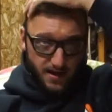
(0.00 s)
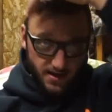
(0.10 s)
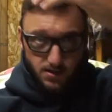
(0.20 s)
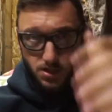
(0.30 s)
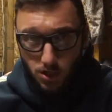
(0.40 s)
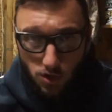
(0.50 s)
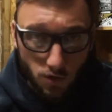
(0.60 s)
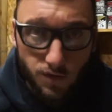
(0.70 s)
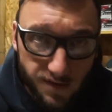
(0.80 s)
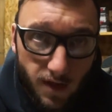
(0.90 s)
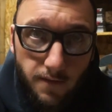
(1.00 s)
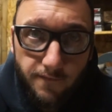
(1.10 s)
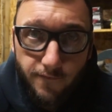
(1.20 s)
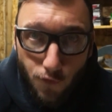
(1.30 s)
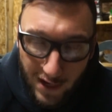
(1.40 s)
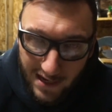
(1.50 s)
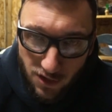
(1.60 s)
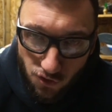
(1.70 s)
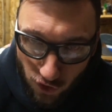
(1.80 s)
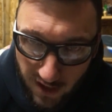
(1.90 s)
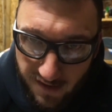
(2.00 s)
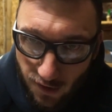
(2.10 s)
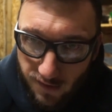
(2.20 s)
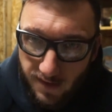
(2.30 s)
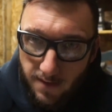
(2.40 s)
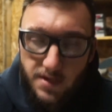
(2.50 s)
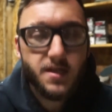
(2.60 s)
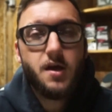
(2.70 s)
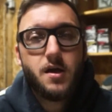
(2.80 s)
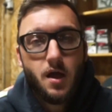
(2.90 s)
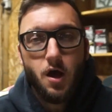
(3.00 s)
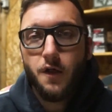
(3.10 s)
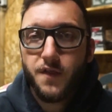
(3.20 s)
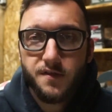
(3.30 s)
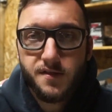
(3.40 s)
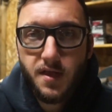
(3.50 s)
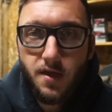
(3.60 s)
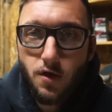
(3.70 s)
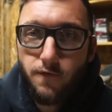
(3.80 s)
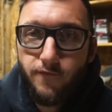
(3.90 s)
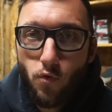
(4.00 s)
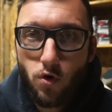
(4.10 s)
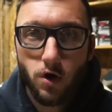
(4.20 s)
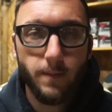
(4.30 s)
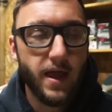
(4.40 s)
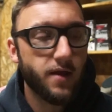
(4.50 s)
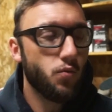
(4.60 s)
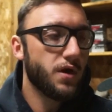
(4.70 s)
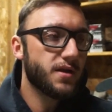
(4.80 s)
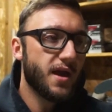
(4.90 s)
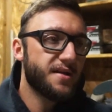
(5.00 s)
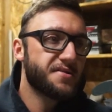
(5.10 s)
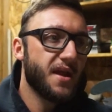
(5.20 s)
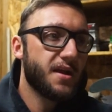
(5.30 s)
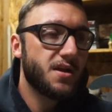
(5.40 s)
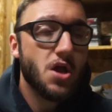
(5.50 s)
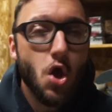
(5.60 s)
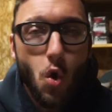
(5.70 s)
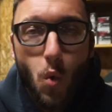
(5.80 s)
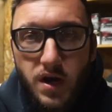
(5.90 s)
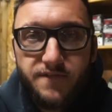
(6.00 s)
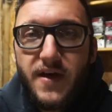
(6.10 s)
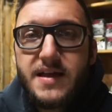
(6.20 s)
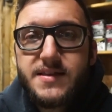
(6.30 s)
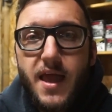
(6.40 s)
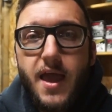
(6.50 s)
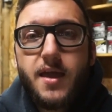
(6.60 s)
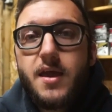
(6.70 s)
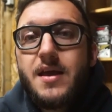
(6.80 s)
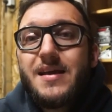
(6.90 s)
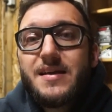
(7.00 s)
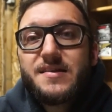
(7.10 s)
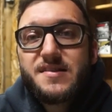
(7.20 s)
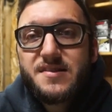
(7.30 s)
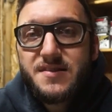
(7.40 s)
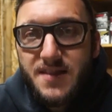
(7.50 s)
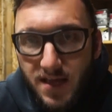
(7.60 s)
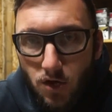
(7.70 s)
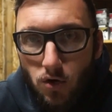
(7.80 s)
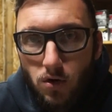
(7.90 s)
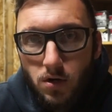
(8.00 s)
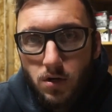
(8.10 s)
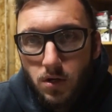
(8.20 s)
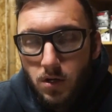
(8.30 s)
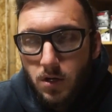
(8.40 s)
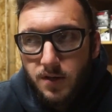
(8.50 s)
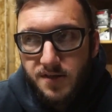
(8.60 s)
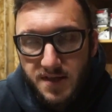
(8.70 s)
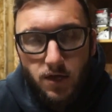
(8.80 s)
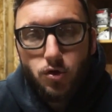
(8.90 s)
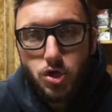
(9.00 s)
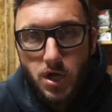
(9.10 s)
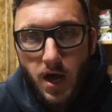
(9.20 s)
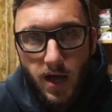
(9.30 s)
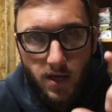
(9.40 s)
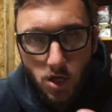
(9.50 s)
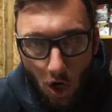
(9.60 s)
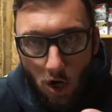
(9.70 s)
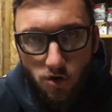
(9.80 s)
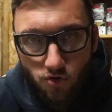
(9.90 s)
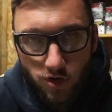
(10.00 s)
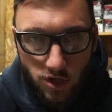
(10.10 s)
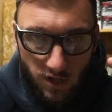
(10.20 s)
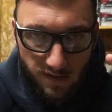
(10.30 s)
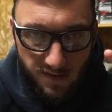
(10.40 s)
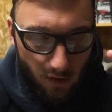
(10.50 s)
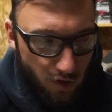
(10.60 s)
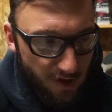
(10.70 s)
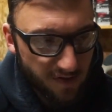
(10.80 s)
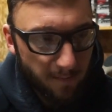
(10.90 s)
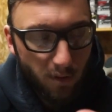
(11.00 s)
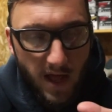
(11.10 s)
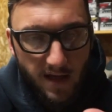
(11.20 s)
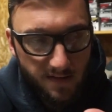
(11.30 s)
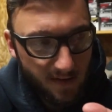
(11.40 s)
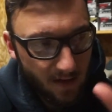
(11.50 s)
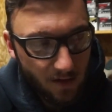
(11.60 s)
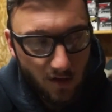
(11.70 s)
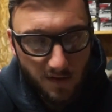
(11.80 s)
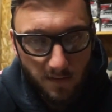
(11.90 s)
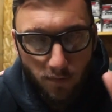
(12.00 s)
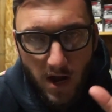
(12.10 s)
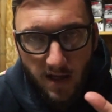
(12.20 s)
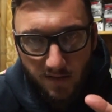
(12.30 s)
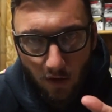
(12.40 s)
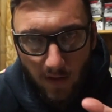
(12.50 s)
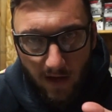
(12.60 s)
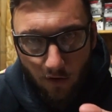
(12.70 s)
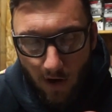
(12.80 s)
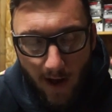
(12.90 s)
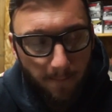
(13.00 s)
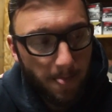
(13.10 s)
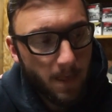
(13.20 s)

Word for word: into some freaking tricksters, let me tell you, on this here forum. And one guy stated, what if I take still shot cartridges, so just the plastic, just the brass, all that crap,